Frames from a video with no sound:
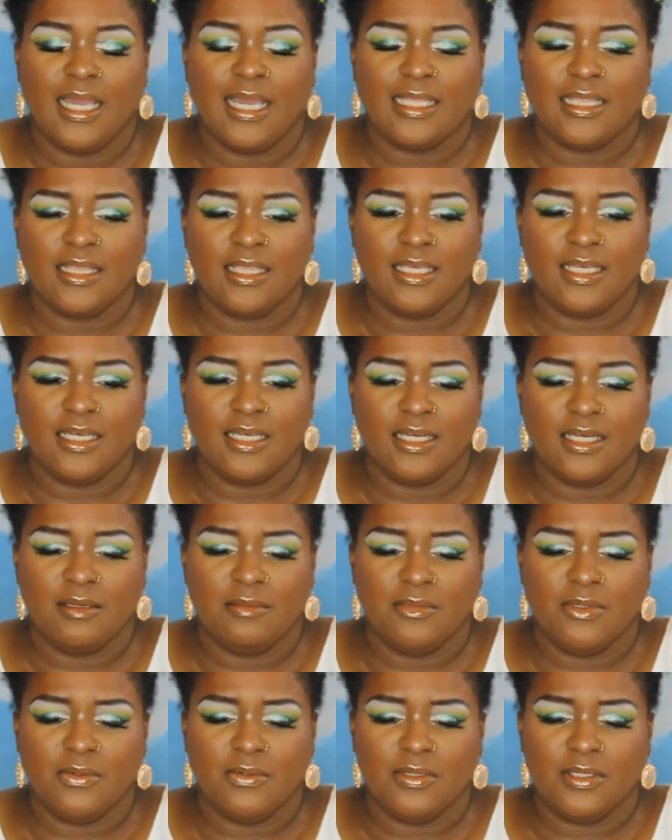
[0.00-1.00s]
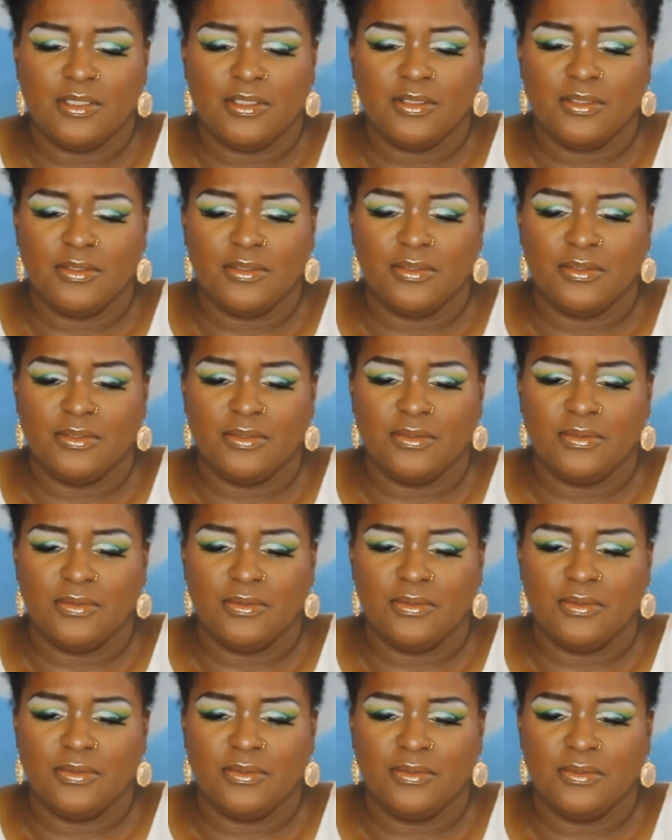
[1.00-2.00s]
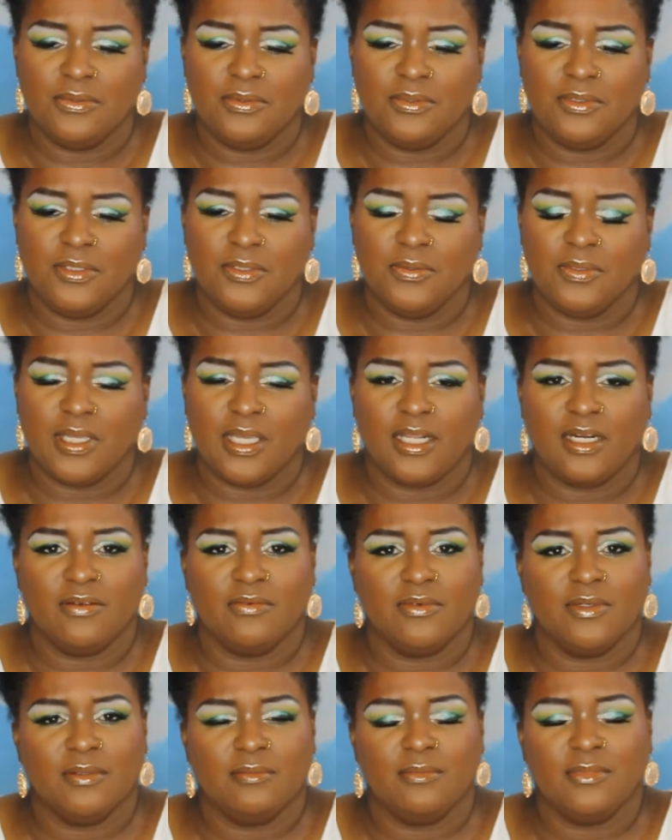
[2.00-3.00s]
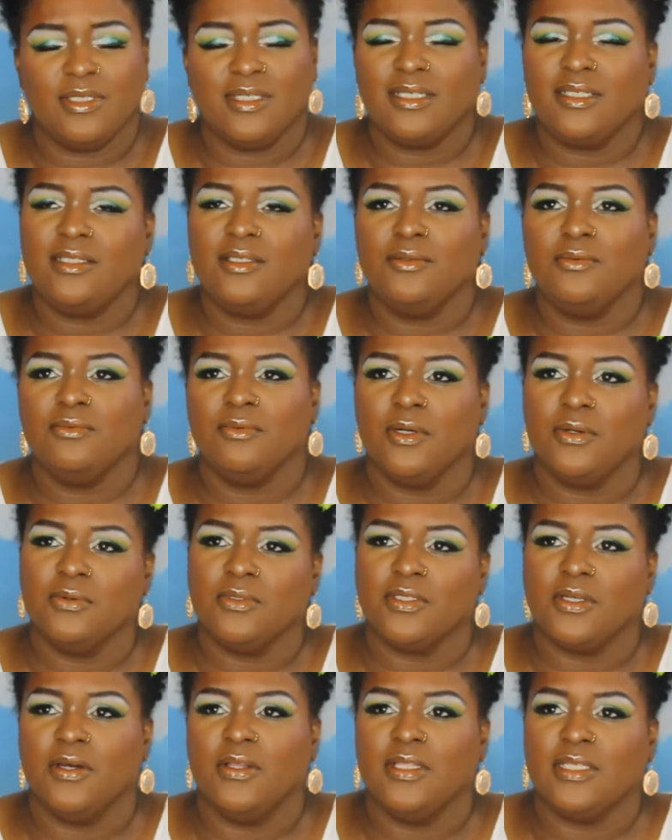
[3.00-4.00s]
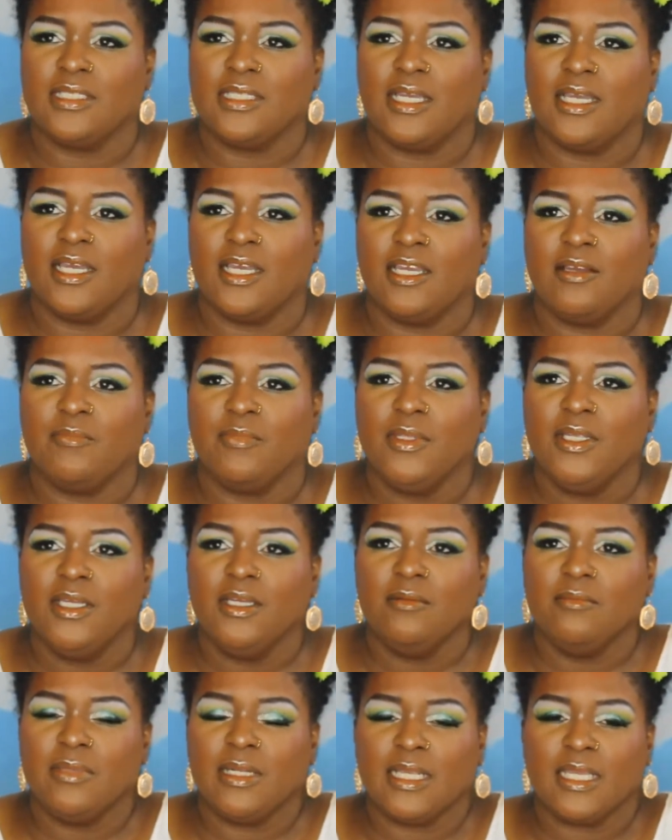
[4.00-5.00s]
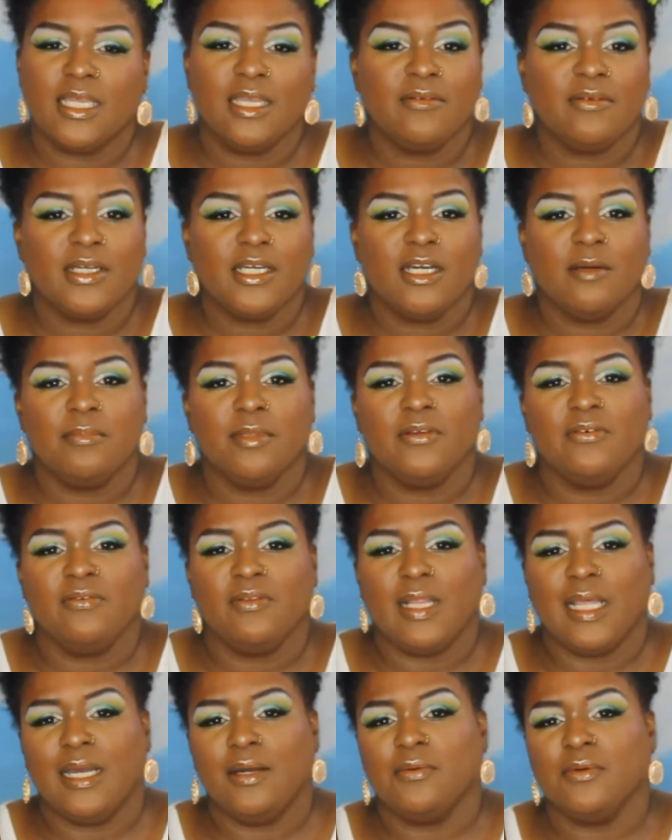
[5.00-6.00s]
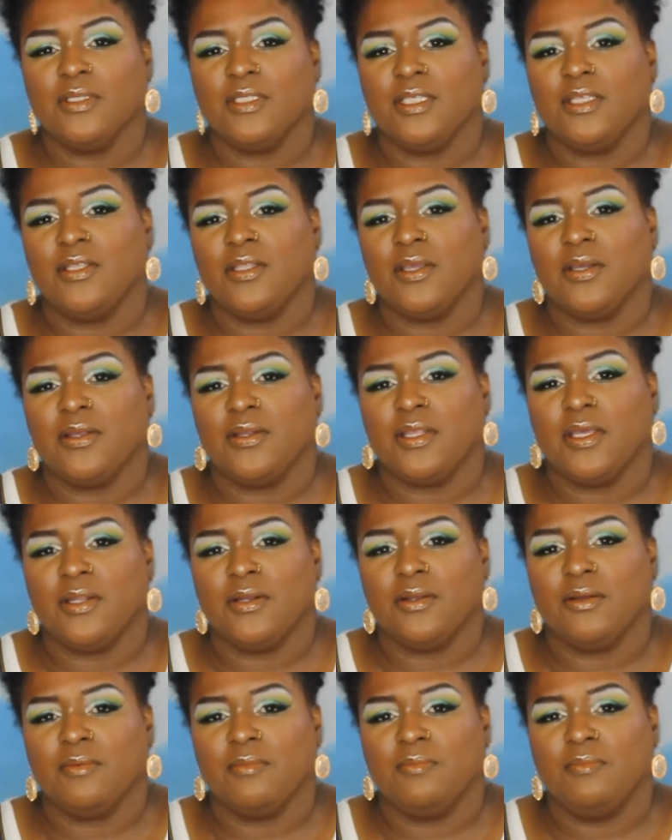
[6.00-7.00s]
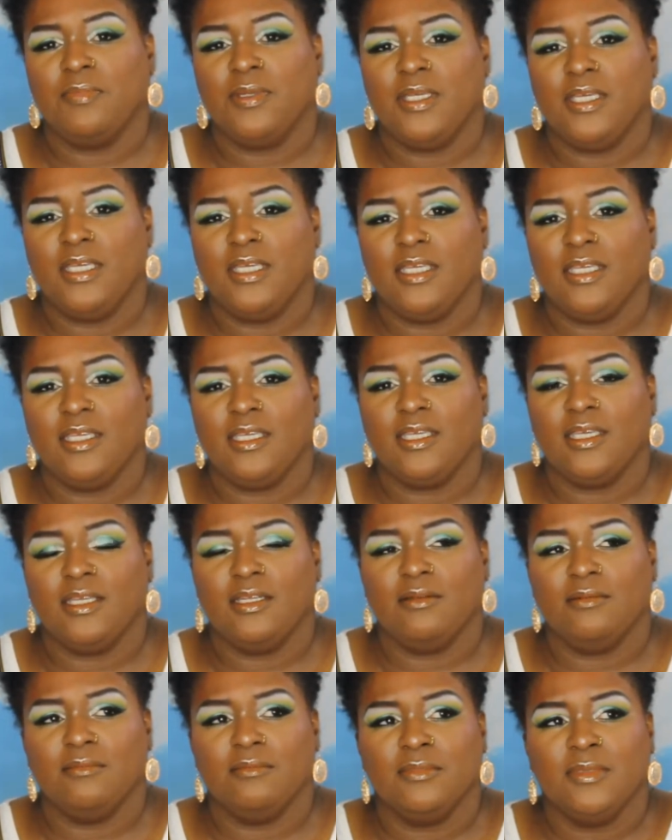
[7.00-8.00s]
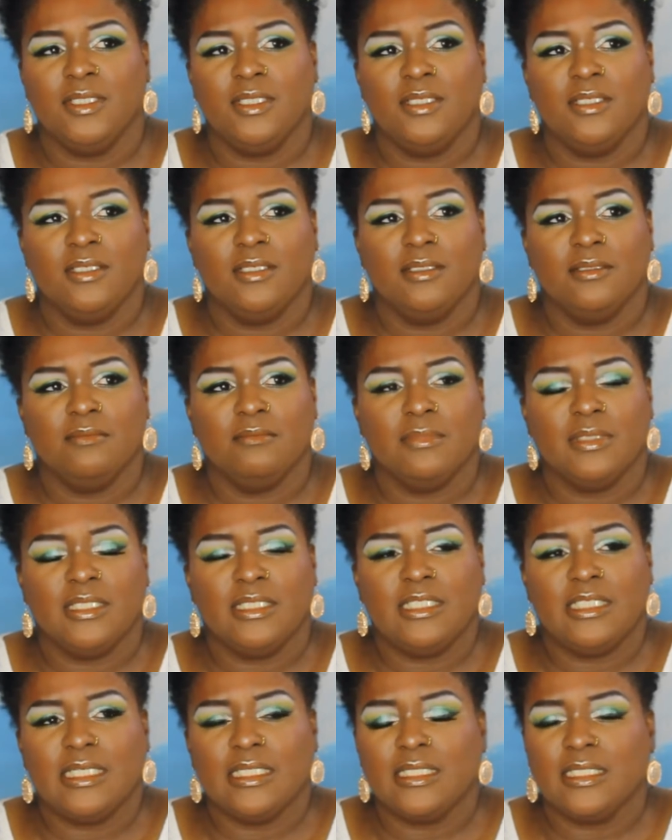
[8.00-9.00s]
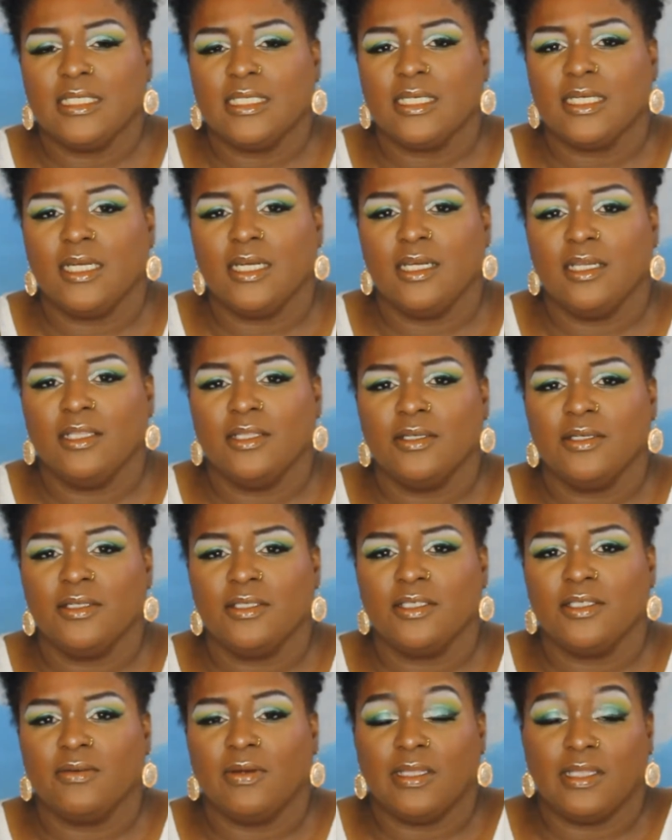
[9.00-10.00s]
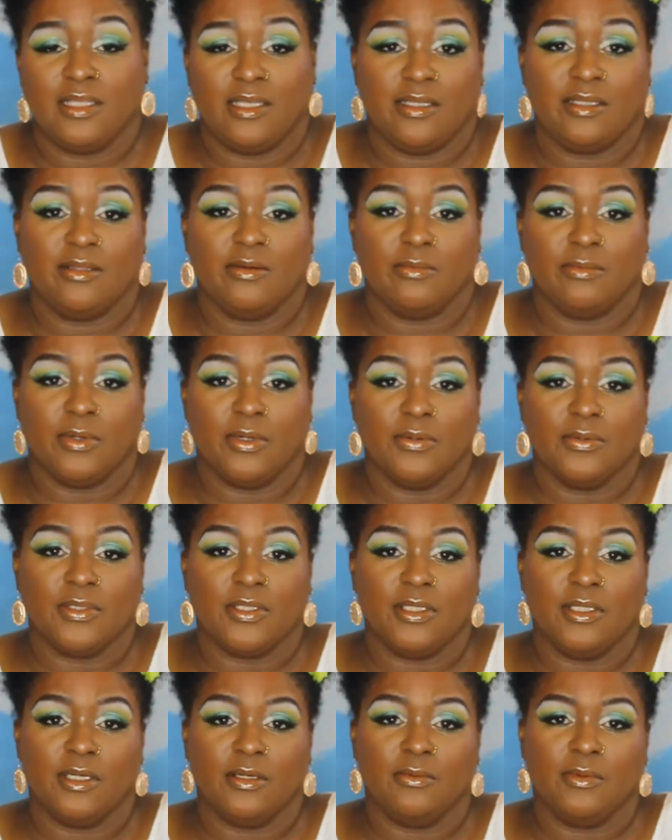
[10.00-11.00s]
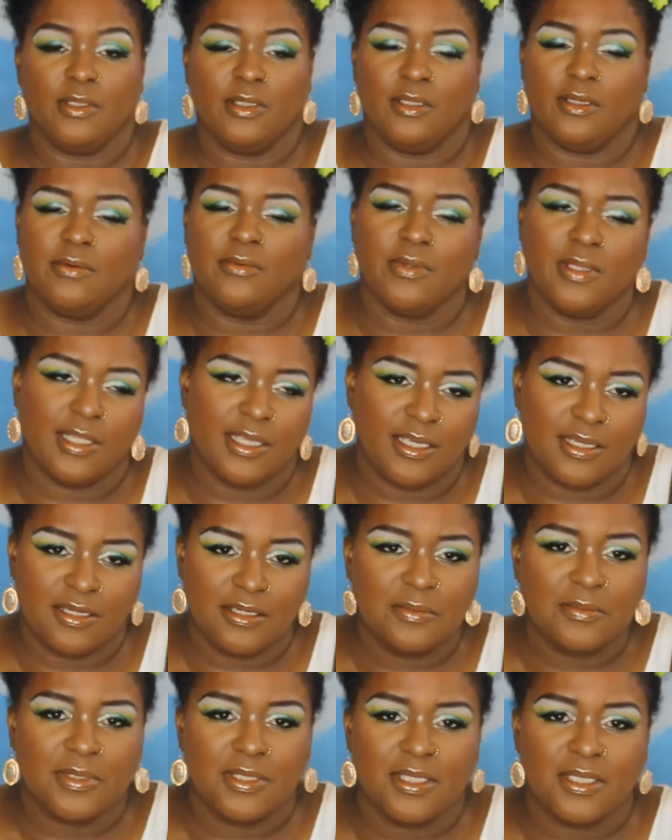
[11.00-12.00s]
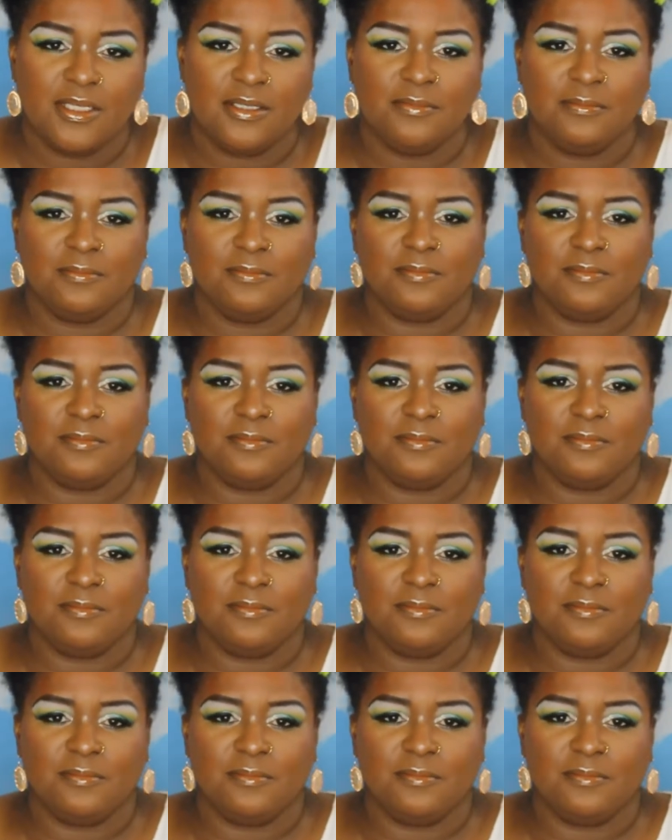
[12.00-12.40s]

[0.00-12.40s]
I think I'm going to do kind of a, well, I do rose all the time, but I have a couple of flowers in there that are pink and magenta colors, so I think the rose look would look really good with it.